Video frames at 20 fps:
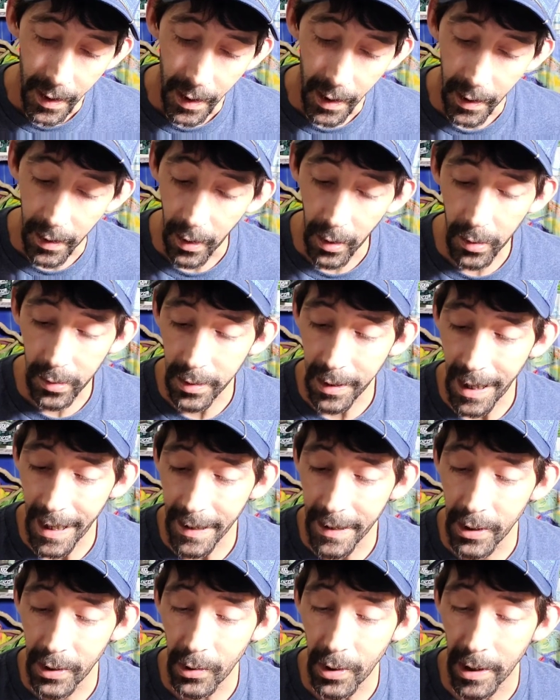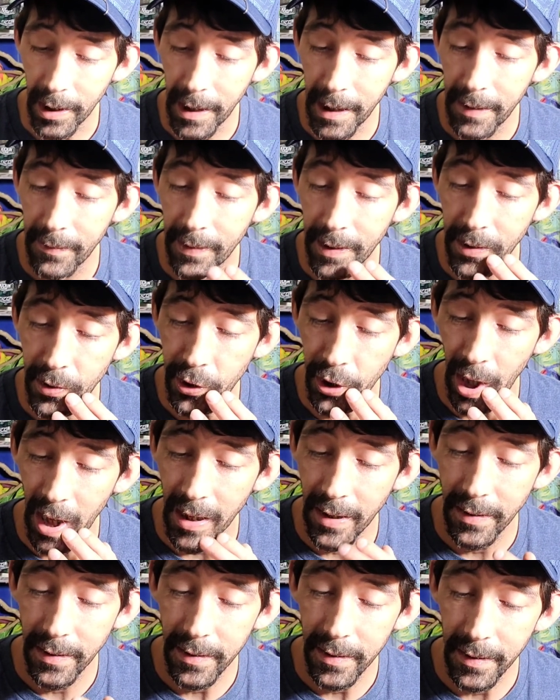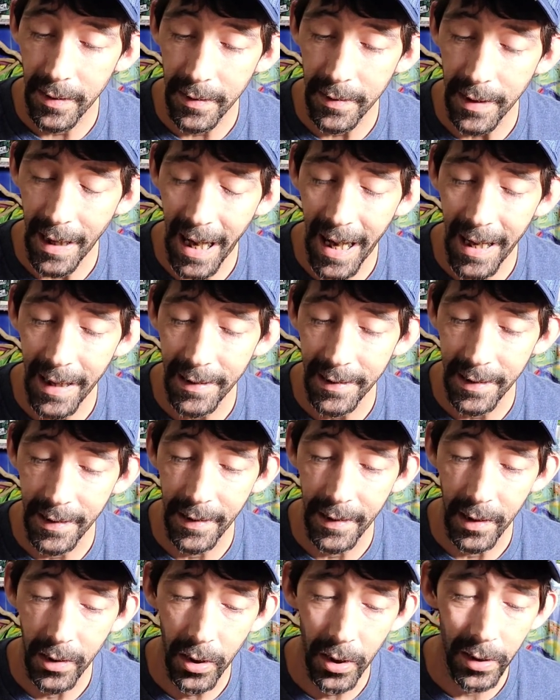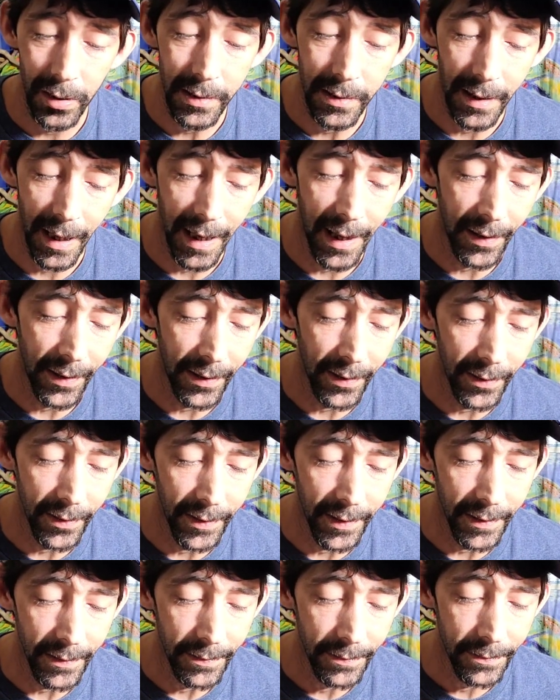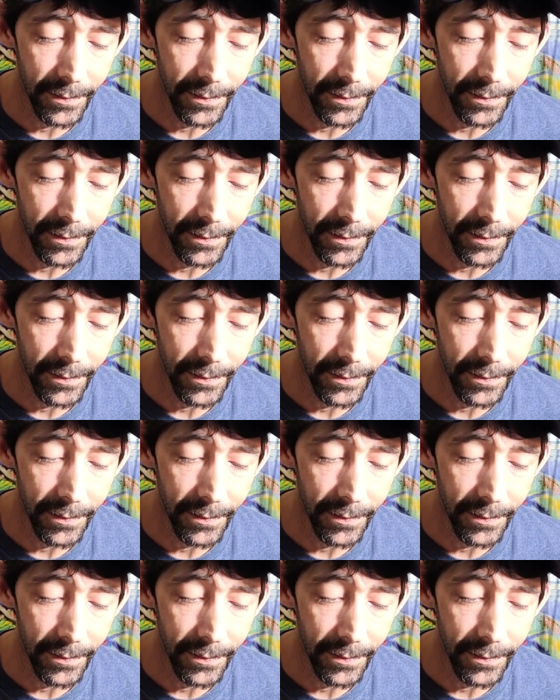It looks like you can even change the size of the hooks out on it.